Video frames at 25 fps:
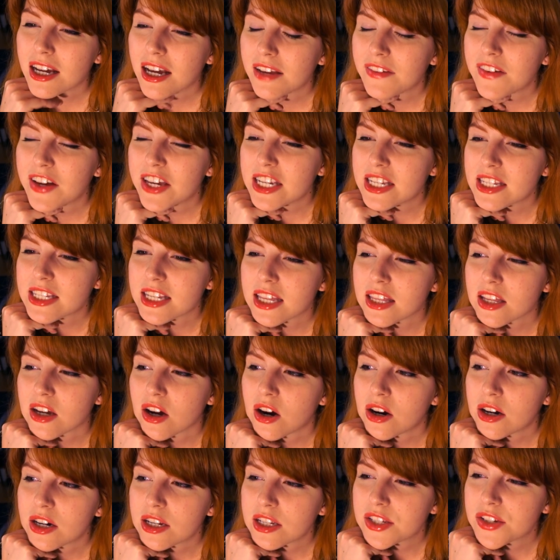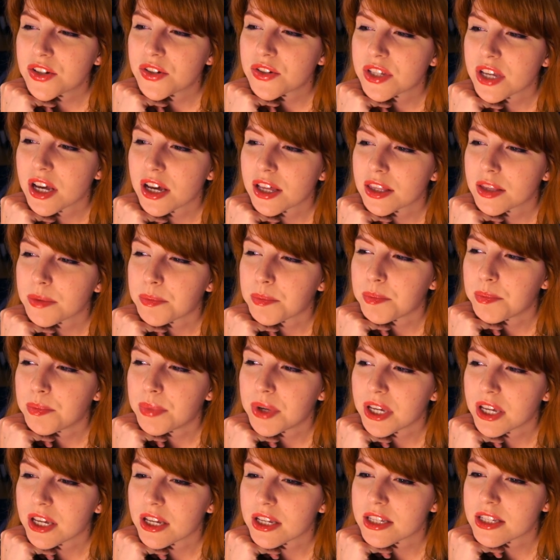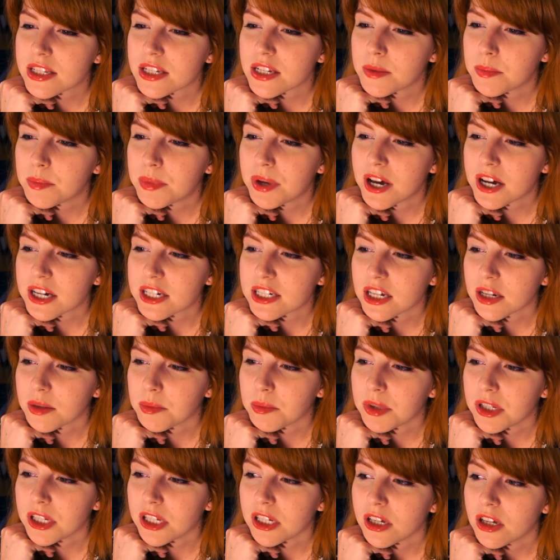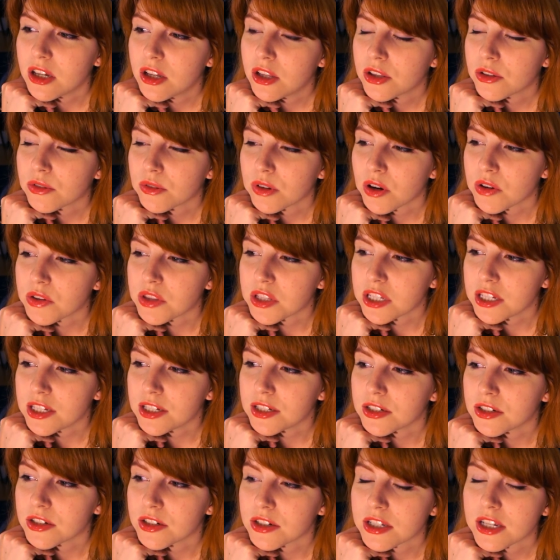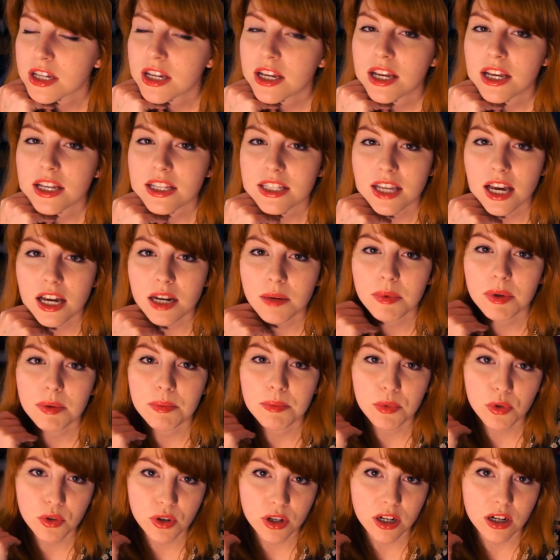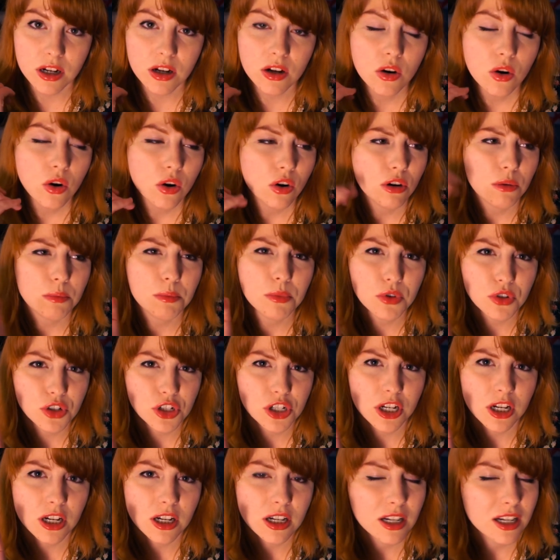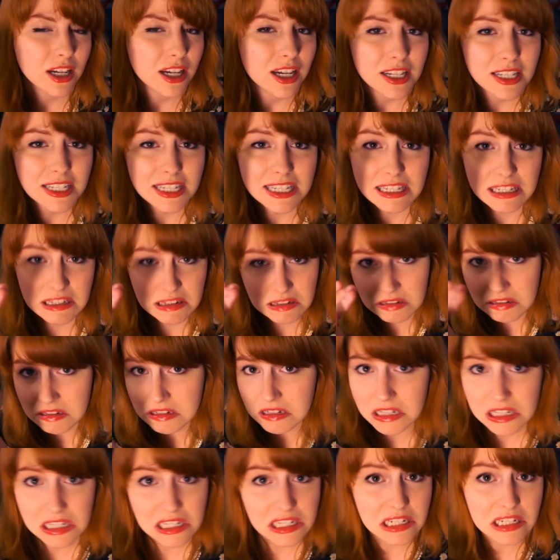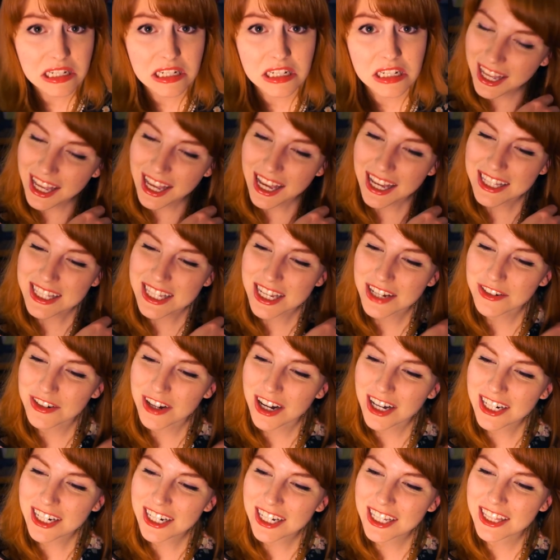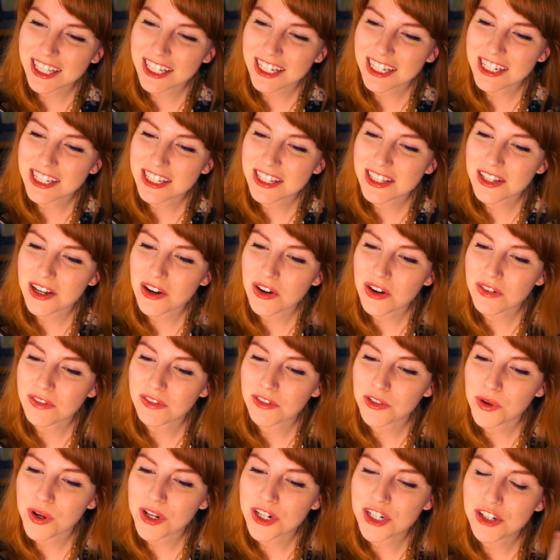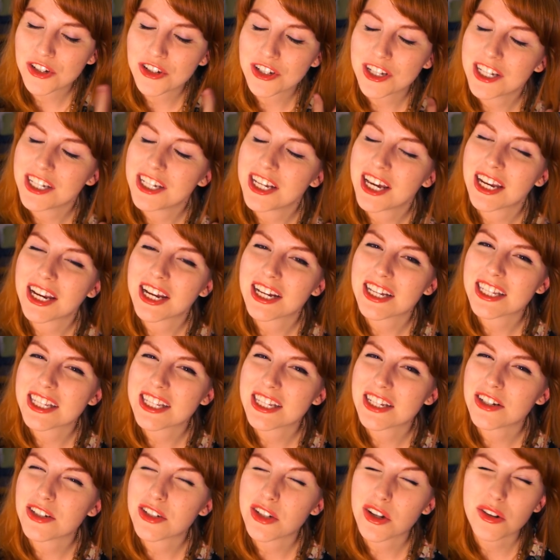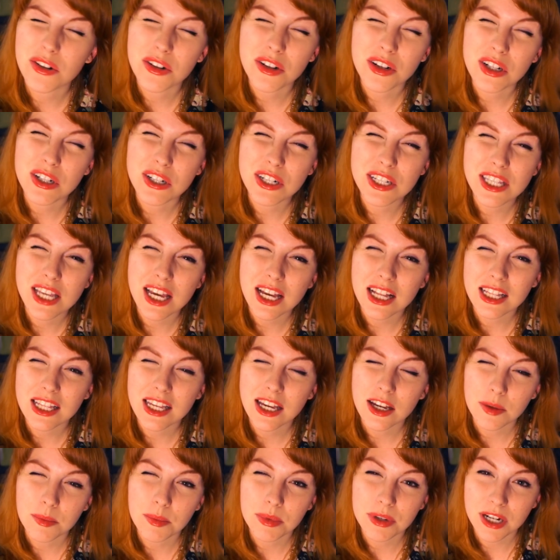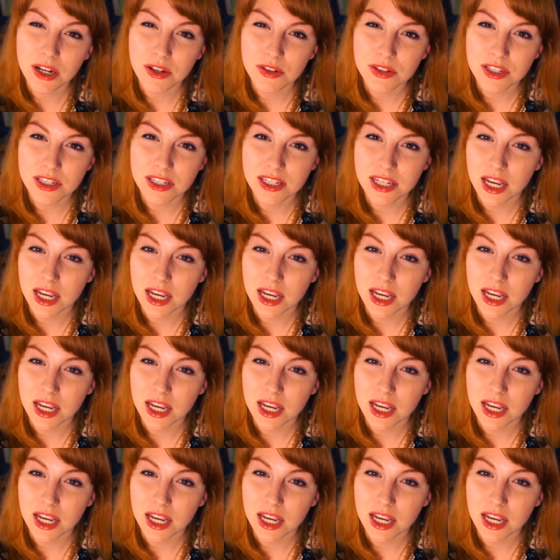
I gotta say, the artist who's had the biggest impact on me throughout the years has gotta be Mucha, or Mucha. It's ironic that he's so influential, and yet I still don't know exactly how to pronounce his